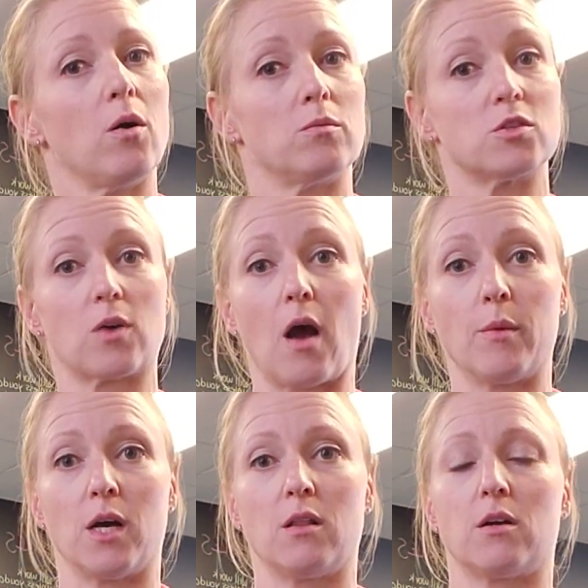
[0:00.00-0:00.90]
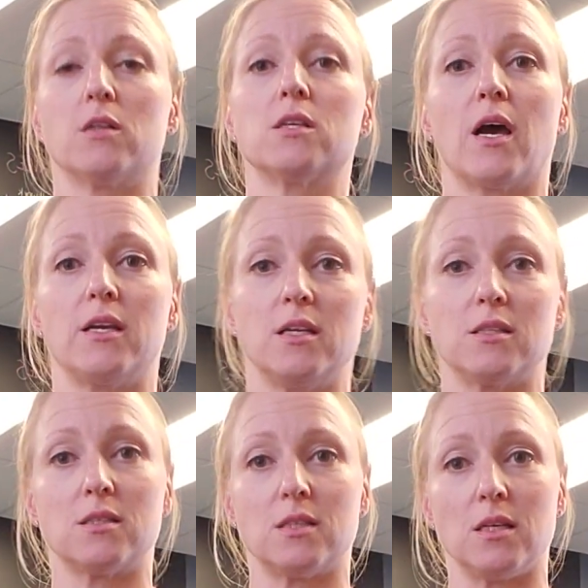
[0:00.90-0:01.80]
oh, trauma alert, I
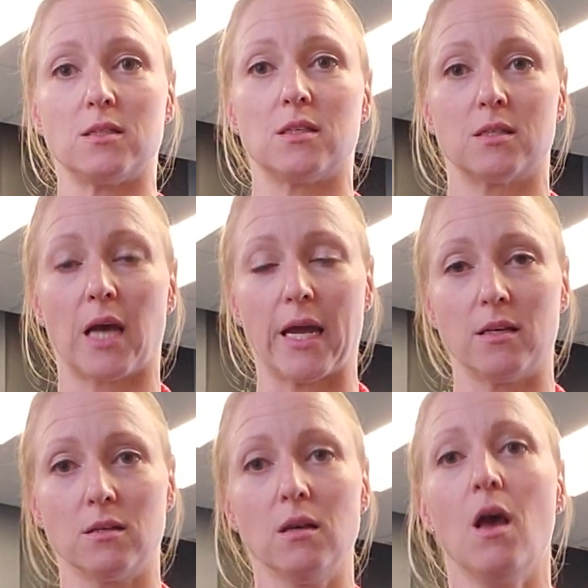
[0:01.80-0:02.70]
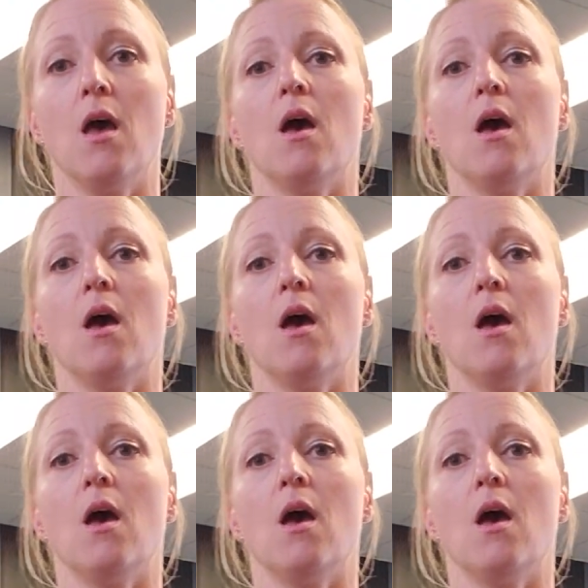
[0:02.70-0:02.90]
need to seize and tighten.